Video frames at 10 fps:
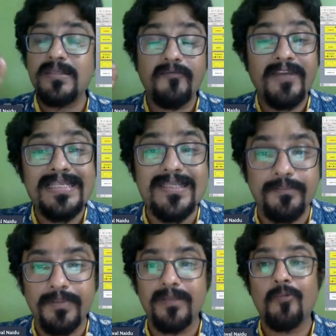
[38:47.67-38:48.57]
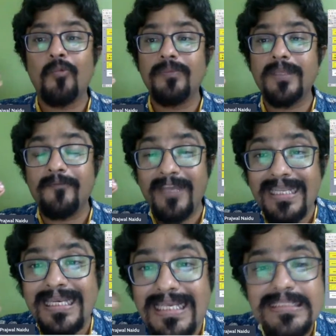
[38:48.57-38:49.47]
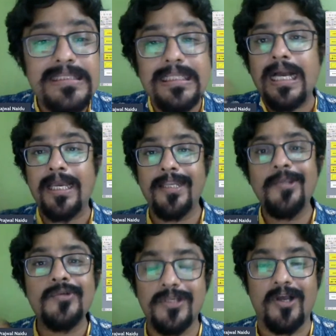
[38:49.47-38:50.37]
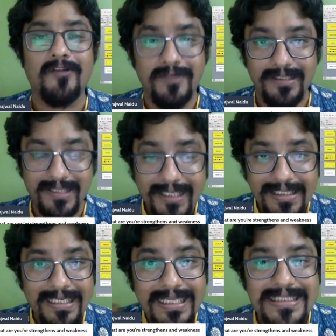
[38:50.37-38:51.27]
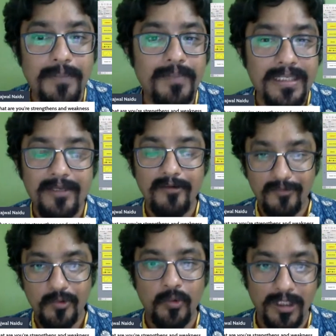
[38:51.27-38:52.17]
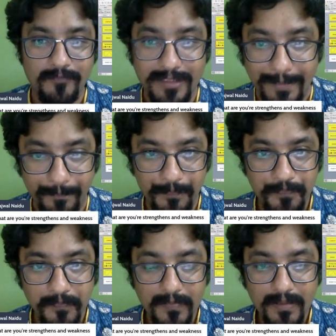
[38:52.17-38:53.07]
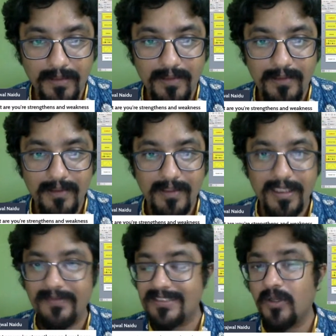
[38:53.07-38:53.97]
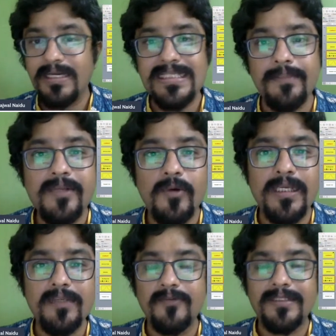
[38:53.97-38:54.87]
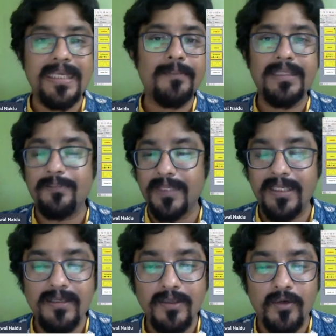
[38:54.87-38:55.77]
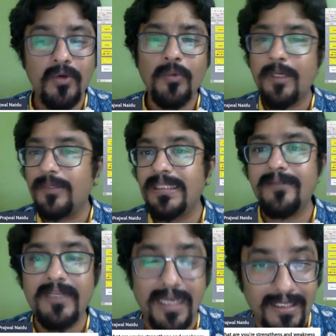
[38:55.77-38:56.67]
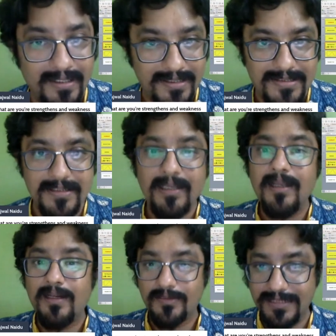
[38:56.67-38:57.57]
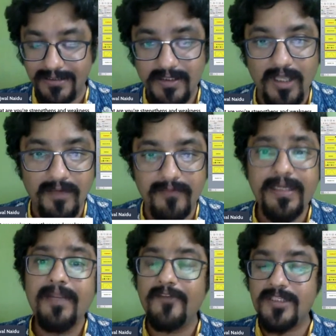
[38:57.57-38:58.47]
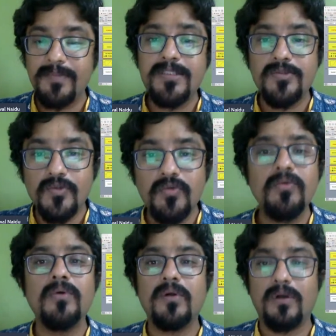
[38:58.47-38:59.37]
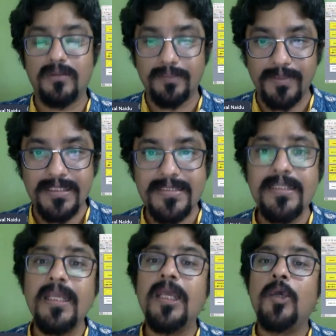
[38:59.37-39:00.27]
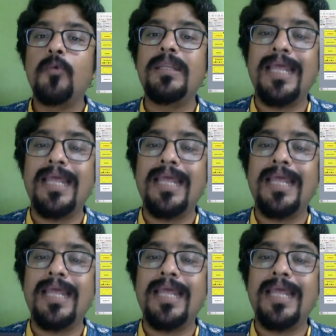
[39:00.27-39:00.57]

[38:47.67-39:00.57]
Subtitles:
very simple. The very reason that they're hiring you is a conflict, right? They need somebody to work for them. If there's already somebody working for them in the particular role, why would they even hire us? So that's a conflict, which means you, the person, will